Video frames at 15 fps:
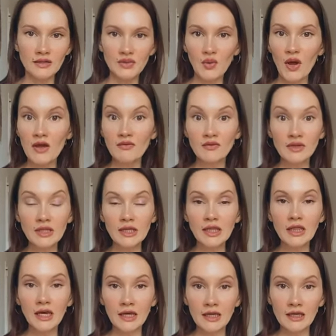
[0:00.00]
Do I really
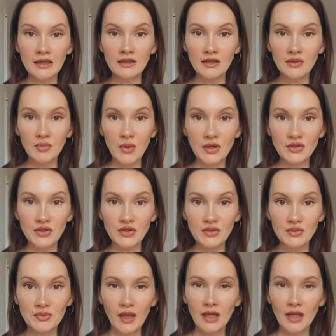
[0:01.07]
like it that much?